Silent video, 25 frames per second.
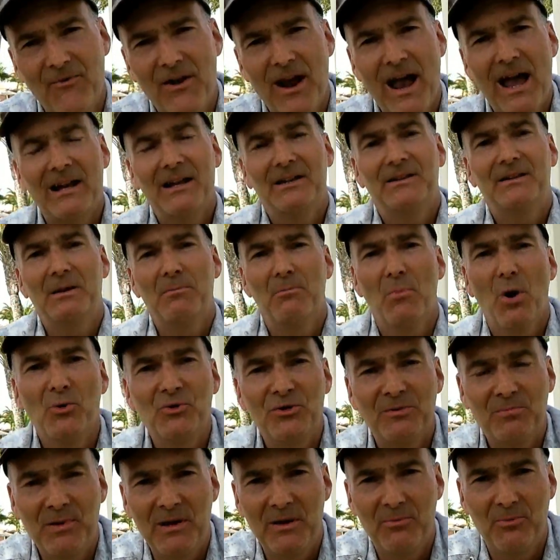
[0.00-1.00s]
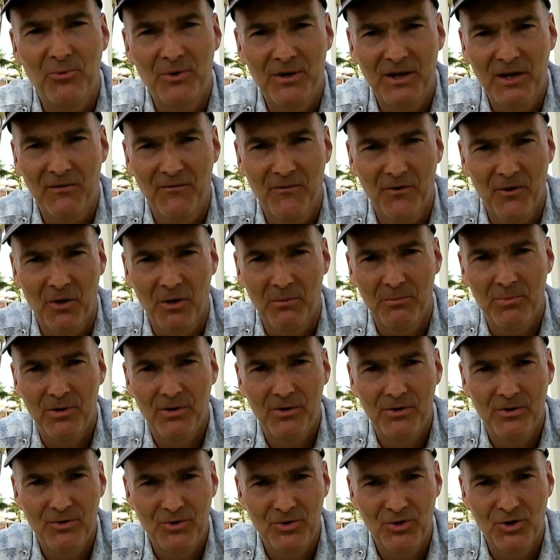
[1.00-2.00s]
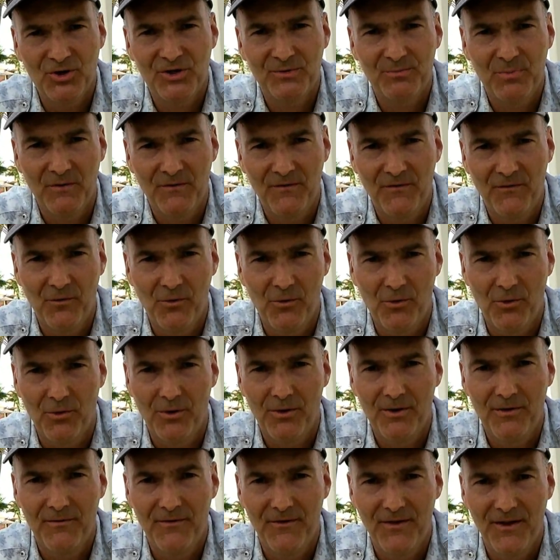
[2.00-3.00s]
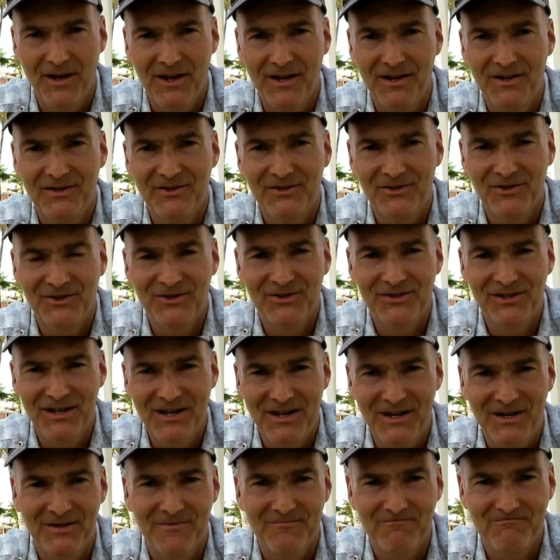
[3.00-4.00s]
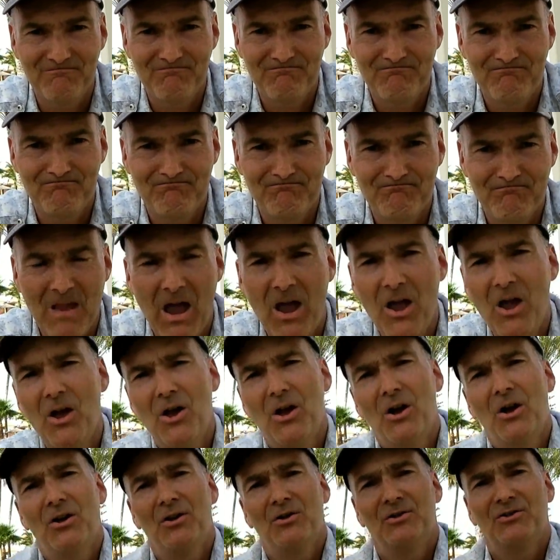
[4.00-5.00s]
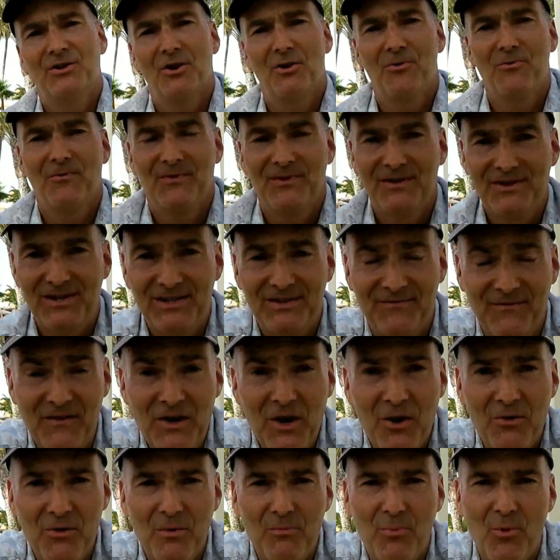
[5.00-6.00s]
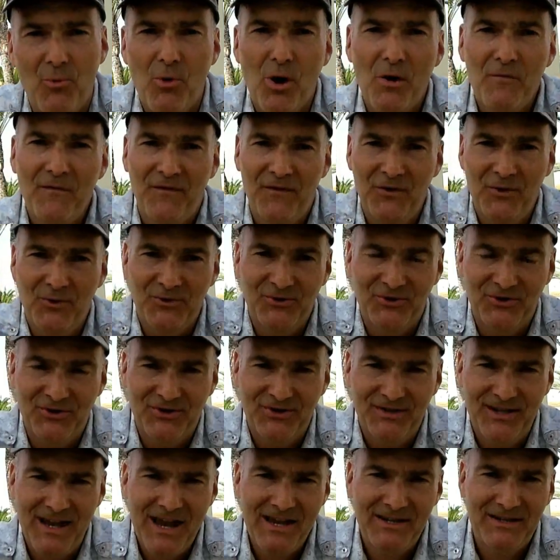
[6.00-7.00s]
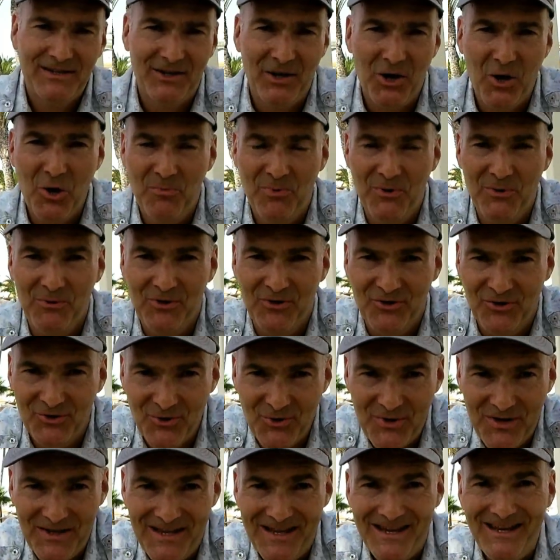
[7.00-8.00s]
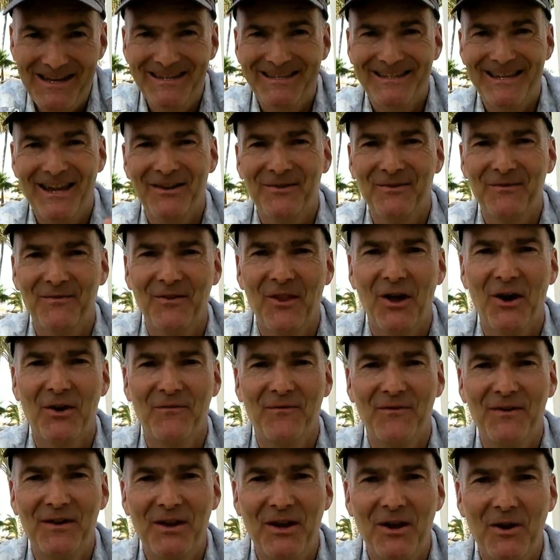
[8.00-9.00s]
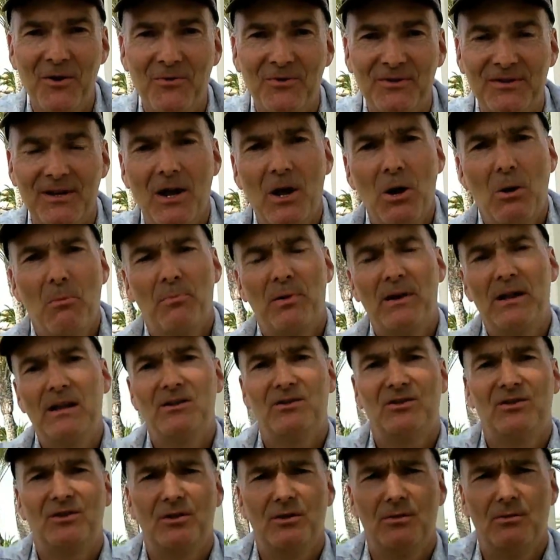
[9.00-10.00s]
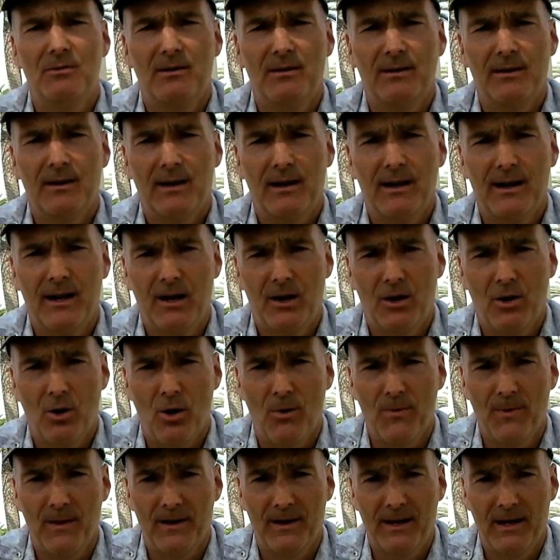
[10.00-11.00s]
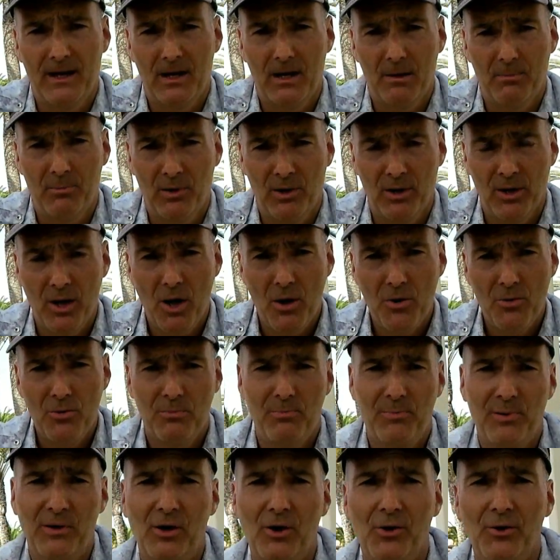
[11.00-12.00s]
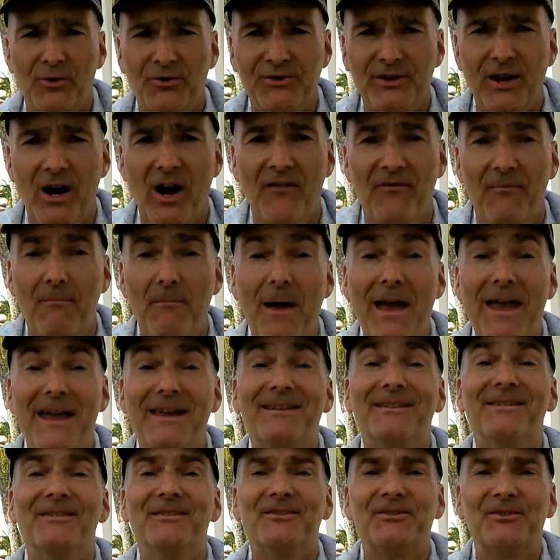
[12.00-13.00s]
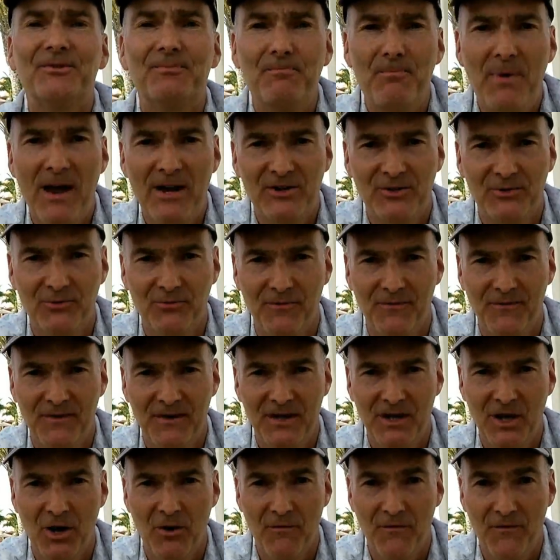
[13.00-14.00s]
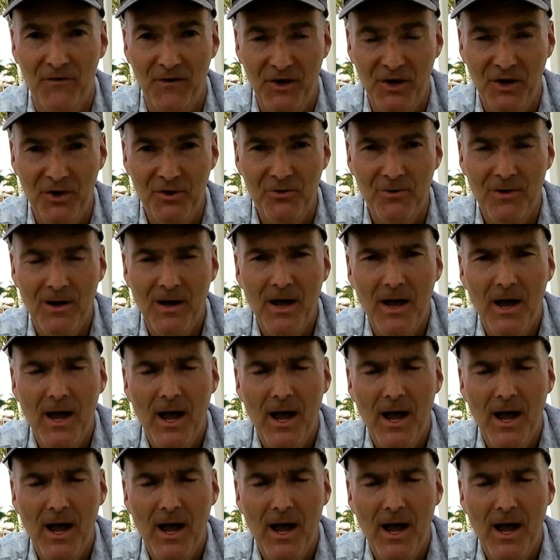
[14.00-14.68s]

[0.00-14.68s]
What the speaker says: in reality, most people give up just before they succeed. So this is video number 1 for your success. I hope you enjoy these set of 9 videos. Please do click on the link below, because I've made a special video for you,